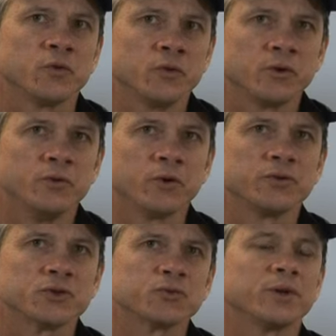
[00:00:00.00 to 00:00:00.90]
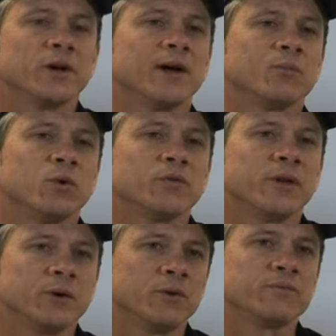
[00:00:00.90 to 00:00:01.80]
you cannot disregard what
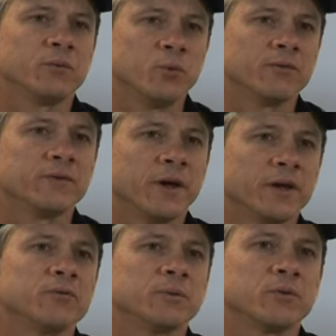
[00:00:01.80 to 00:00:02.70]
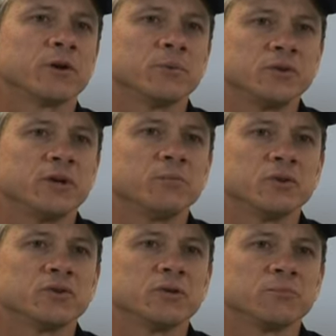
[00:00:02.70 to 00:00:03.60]
they would have gained from the Rugby
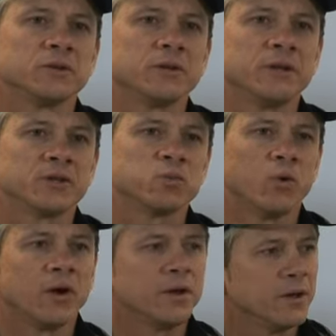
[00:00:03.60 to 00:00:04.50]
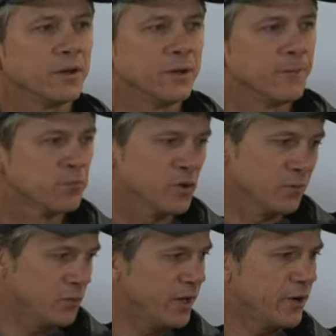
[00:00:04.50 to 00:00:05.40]
Championship. And that's why
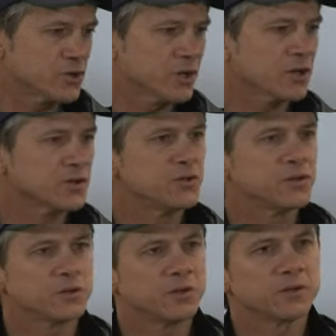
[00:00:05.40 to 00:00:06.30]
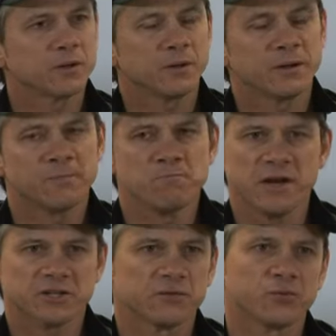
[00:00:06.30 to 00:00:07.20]
in our discussions there's a
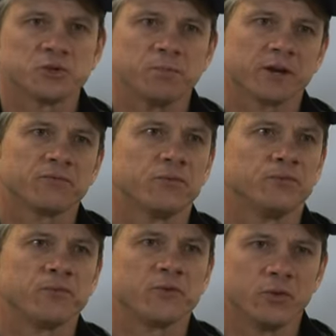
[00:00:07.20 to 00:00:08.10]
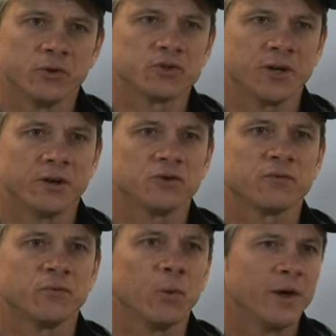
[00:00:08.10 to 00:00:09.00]
massive respect for this challenge,
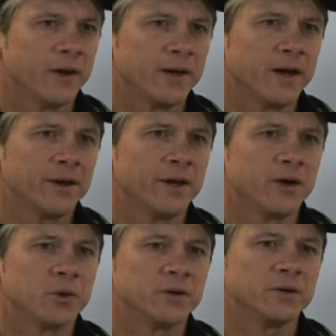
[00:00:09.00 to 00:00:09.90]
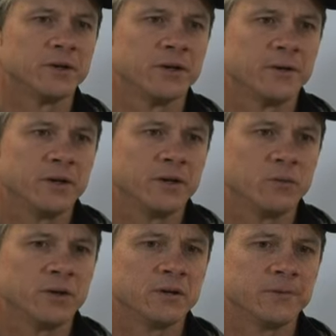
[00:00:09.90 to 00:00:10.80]
for where they are now, and
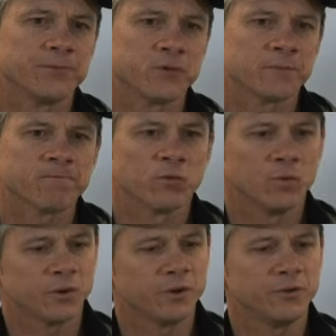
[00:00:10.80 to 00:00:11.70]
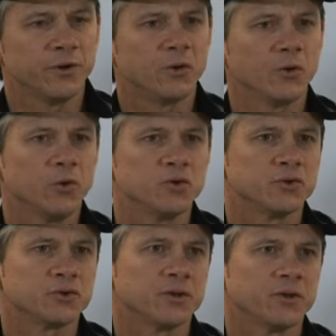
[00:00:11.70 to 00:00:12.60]
we're under no
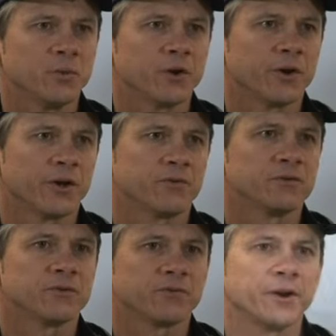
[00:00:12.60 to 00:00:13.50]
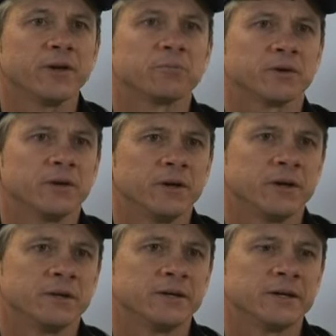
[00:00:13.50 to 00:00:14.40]
illusions that we're going to have to front up.
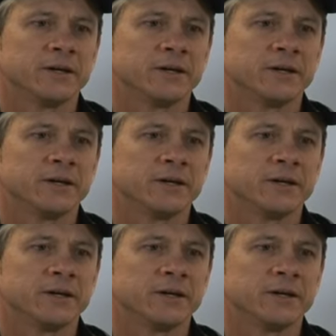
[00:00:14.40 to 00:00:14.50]
And